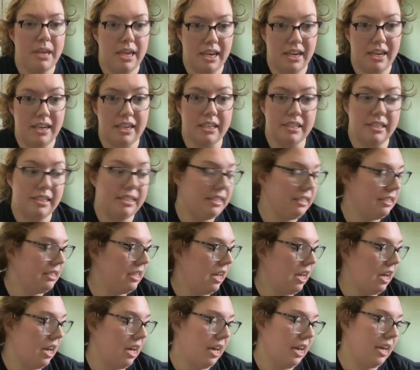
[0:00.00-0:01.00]
because
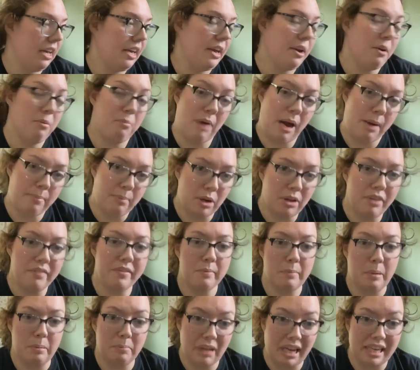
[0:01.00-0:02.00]
I wrap all of
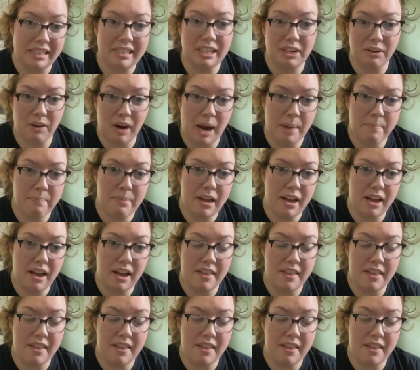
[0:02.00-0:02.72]
them in plastic wrap.